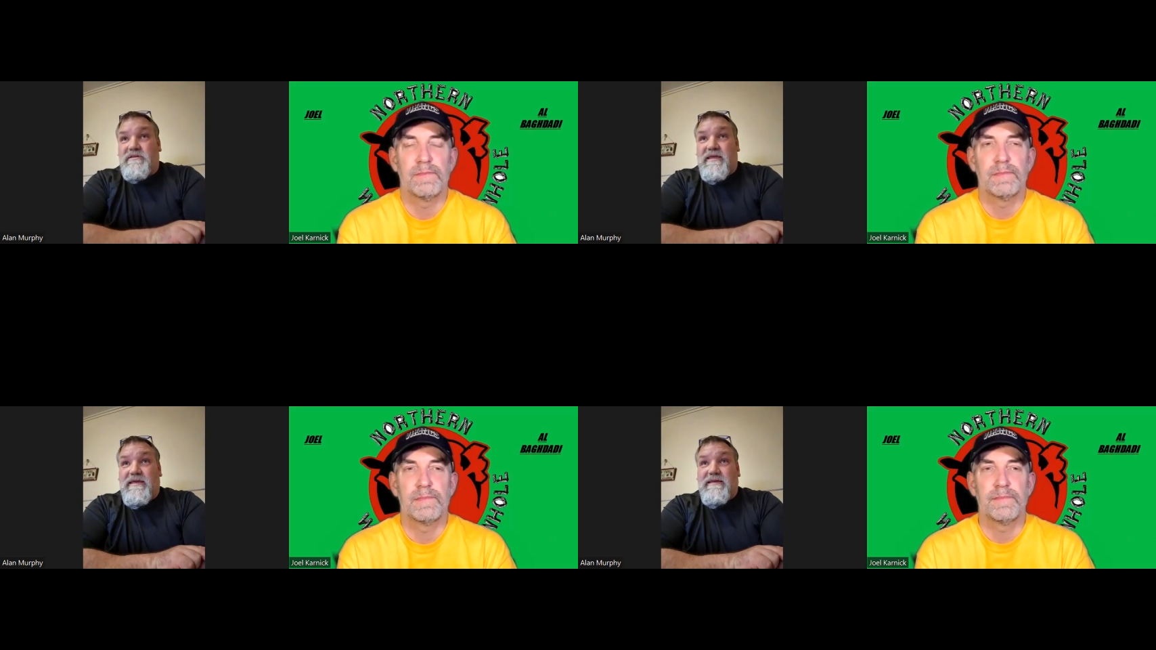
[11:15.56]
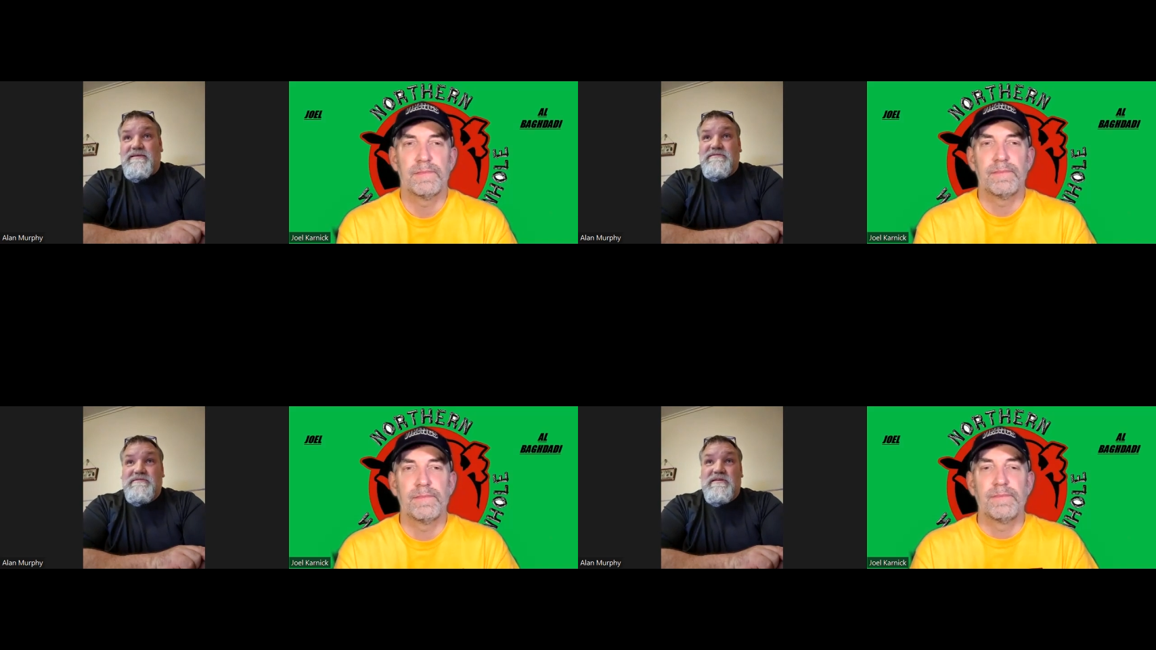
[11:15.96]
Speaker 1: today
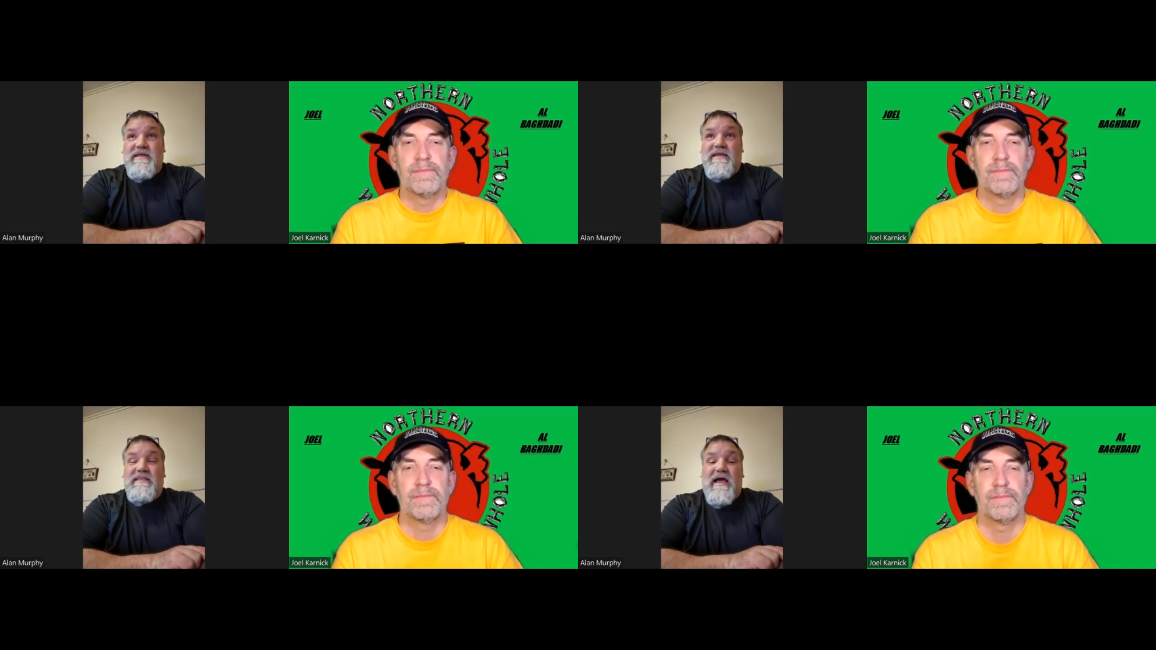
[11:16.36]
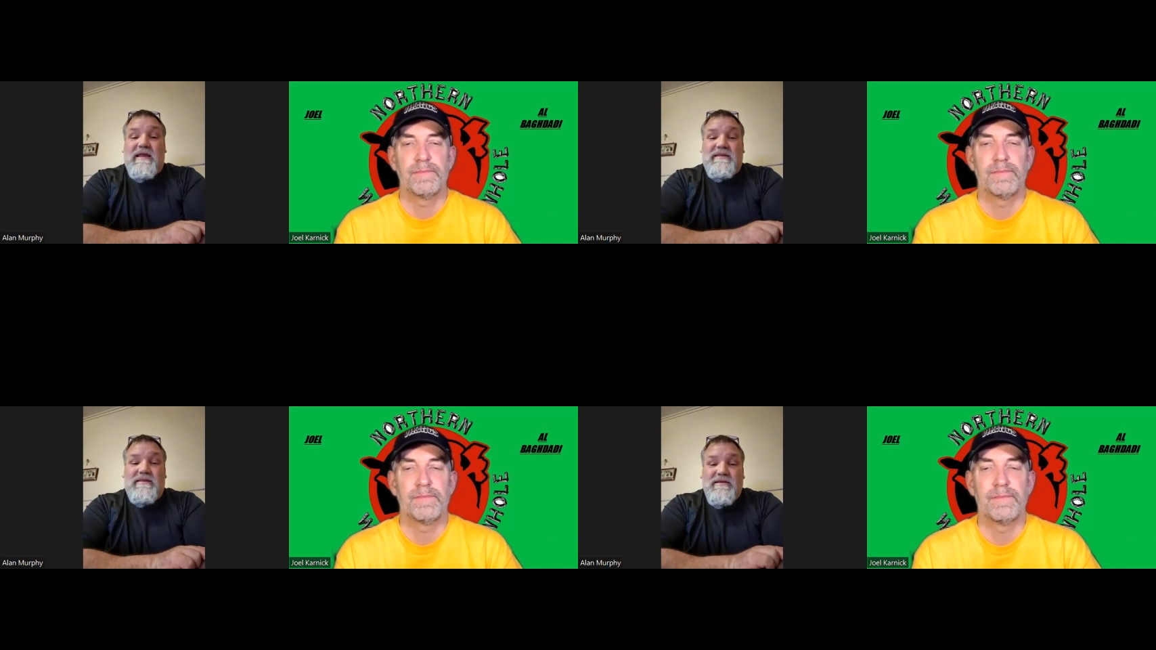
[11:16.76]
is the
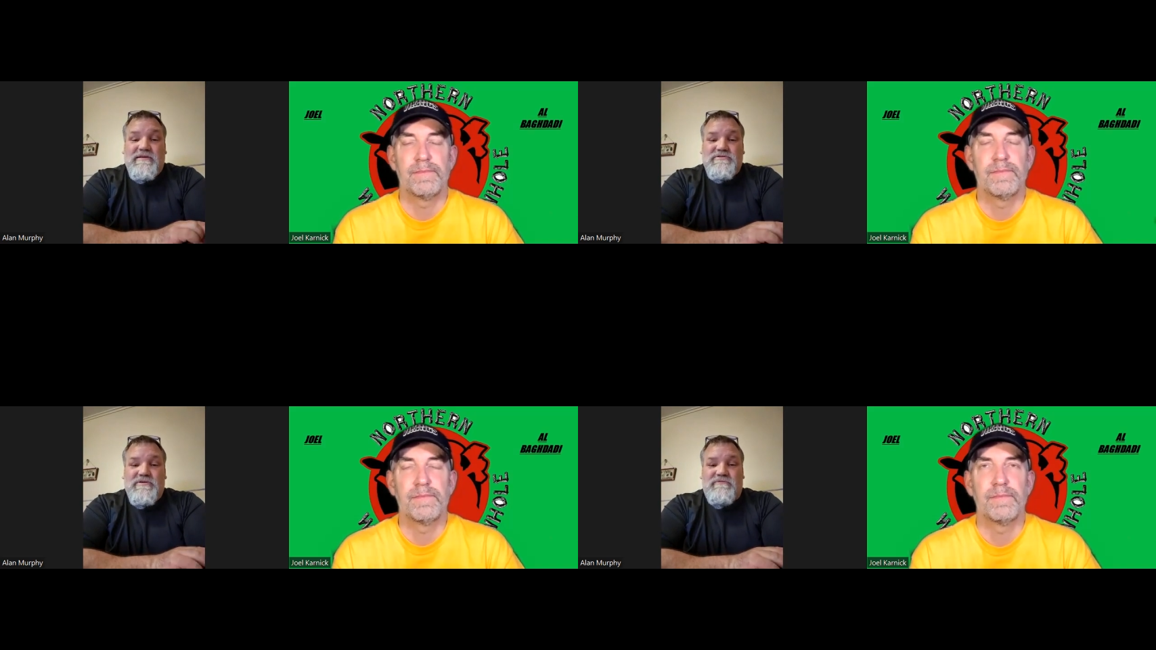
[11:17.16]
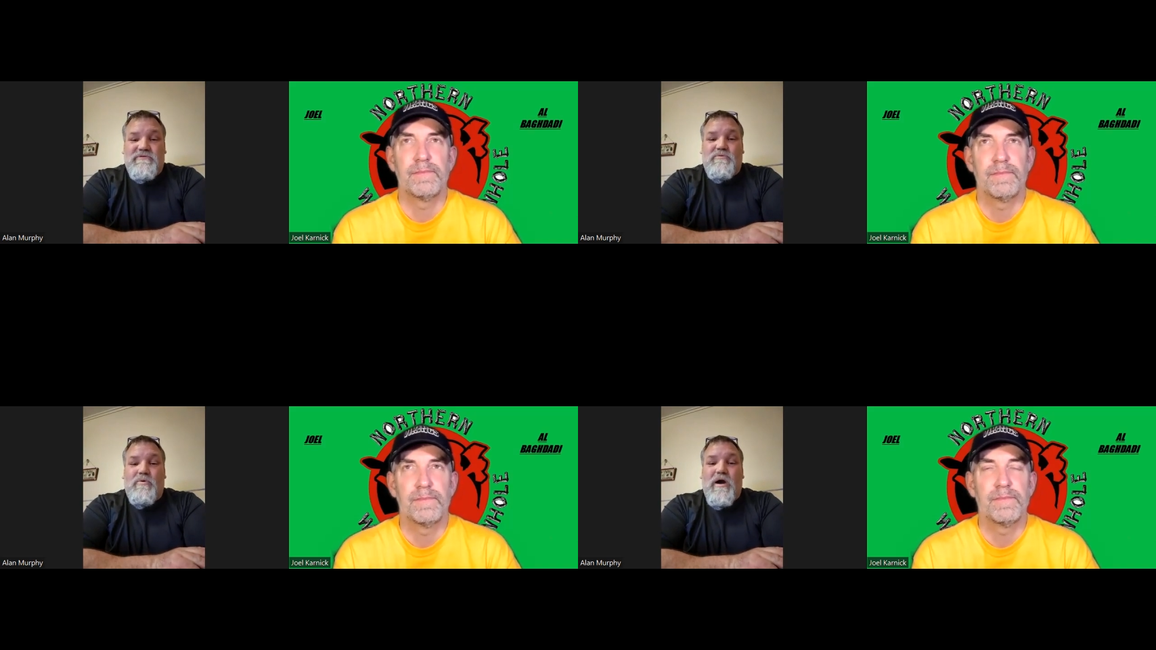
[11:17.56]
deadline so if
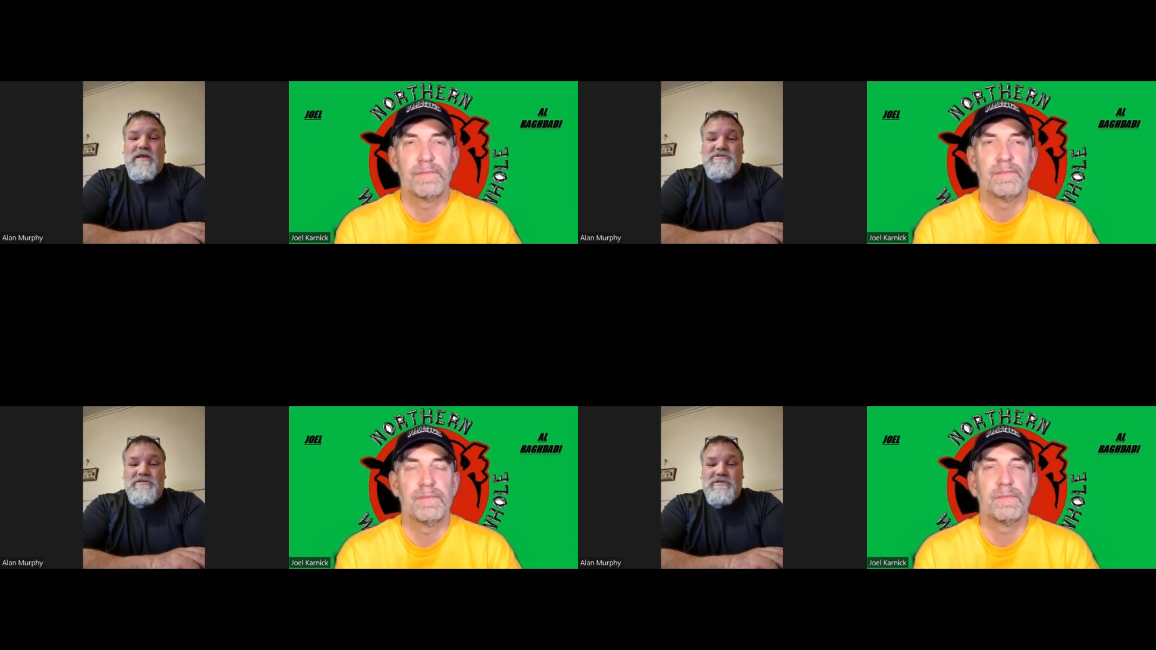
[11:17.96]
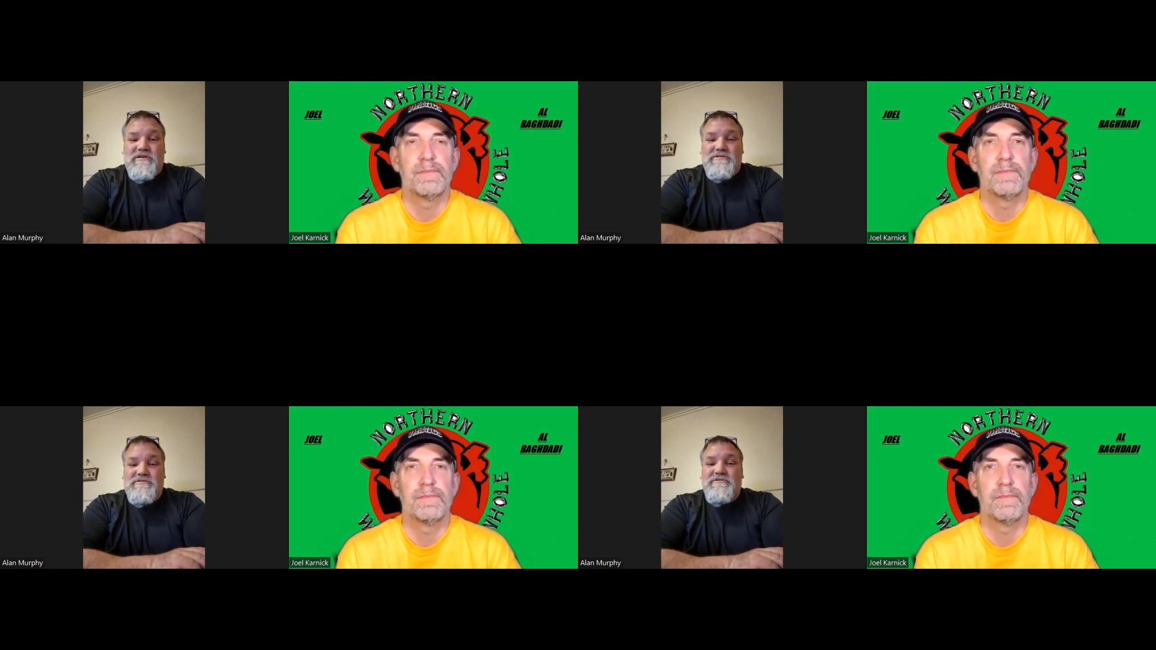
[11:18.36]
you're watching
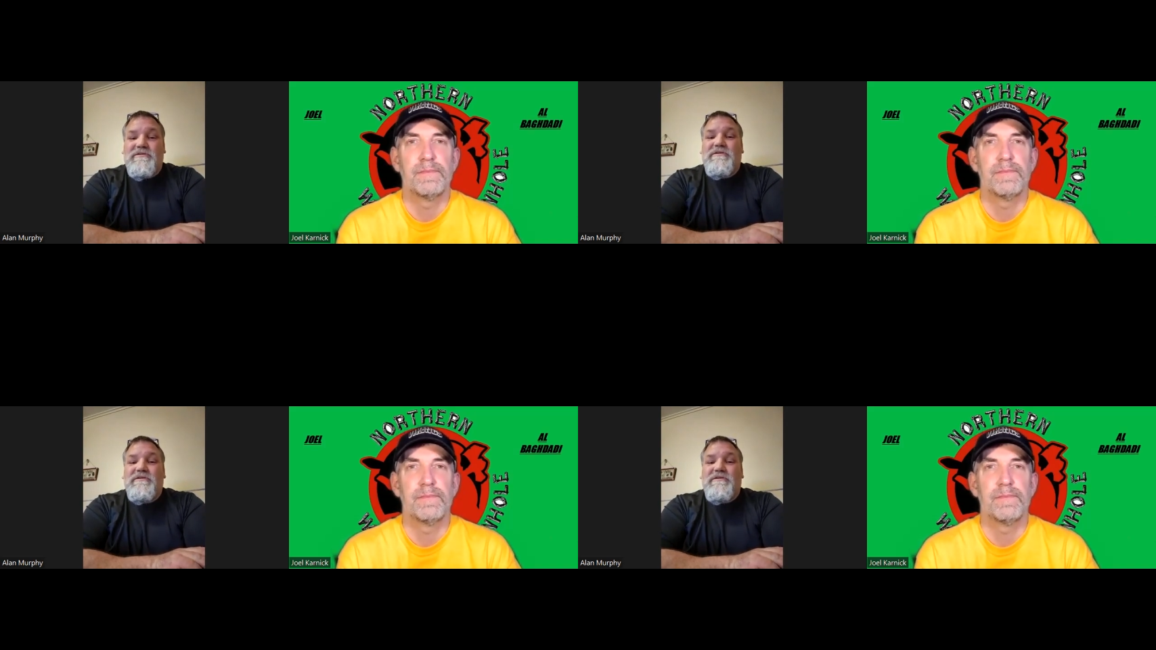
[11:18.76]
this